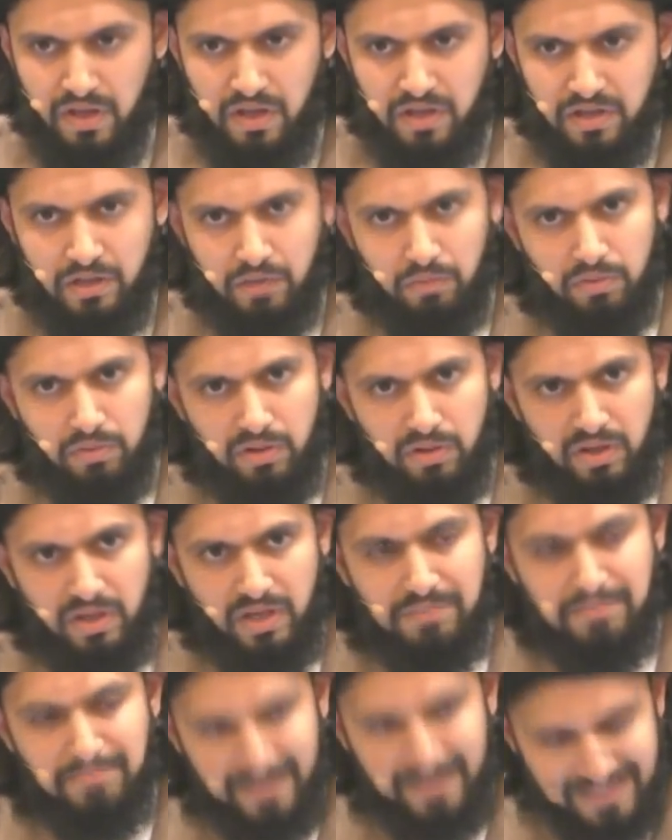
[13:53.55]
Now, it
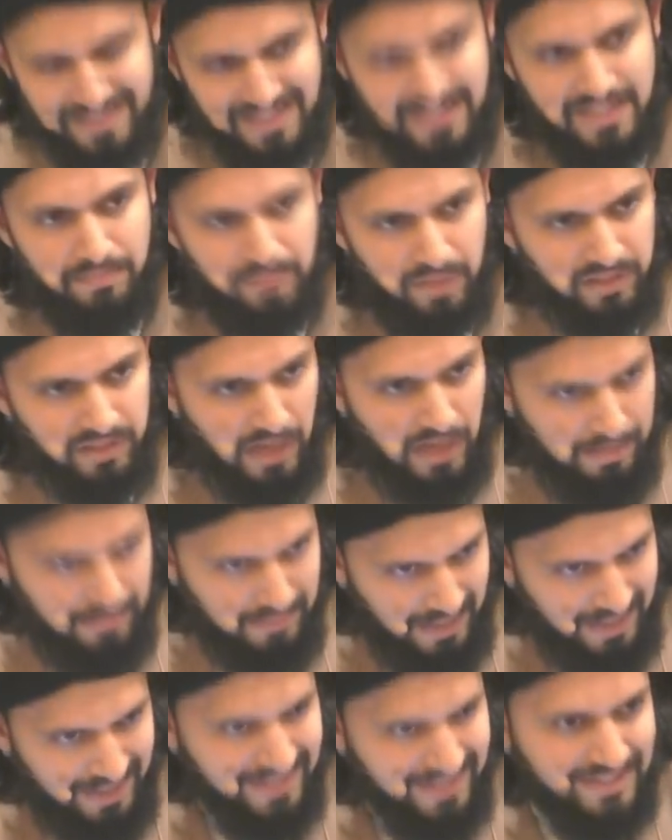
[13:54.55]
might seem like I'm
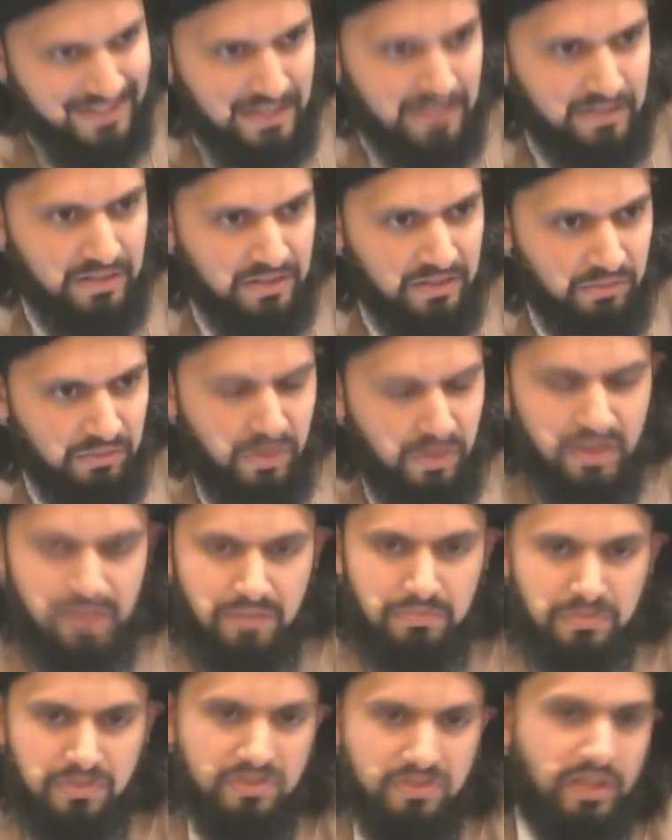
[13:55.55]
condescending, right?
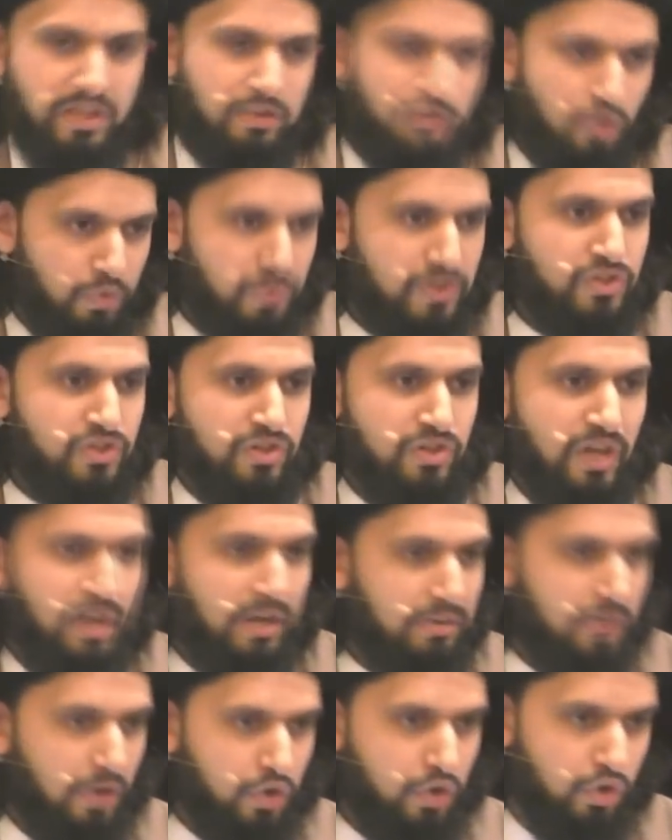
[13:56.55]
And this is like, no, these are not
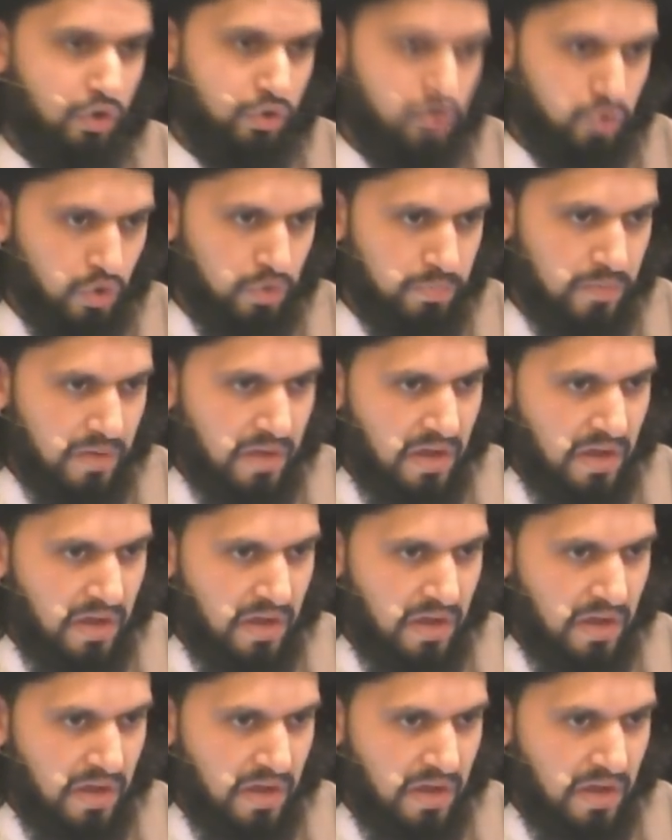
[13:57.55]
a good group.